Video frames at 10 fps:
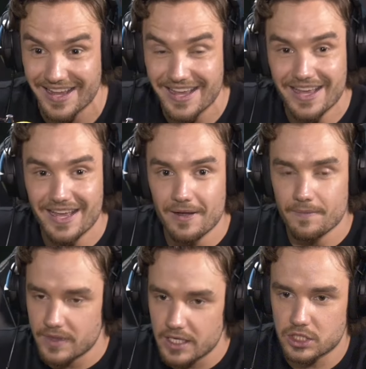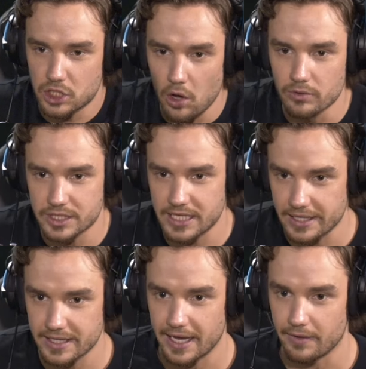yeah, yeah this doll sat
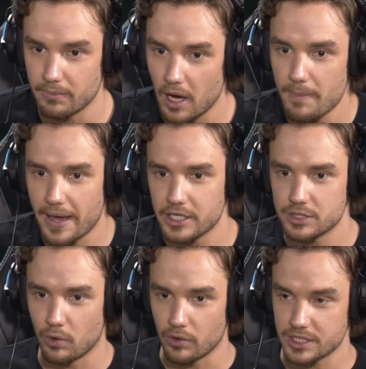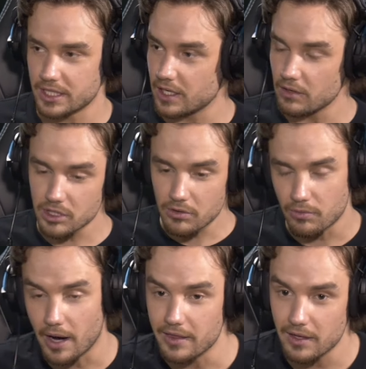there, and my manager walks in and goes, "Oh,
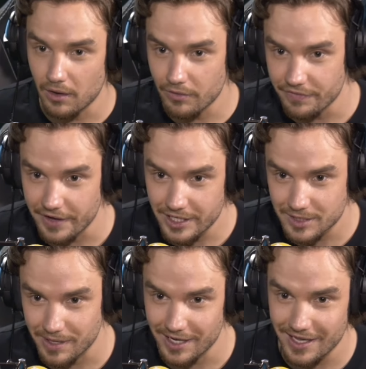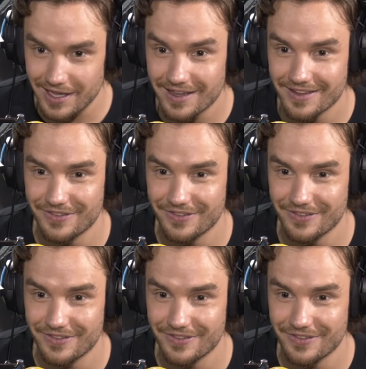why the long face, Peggy?"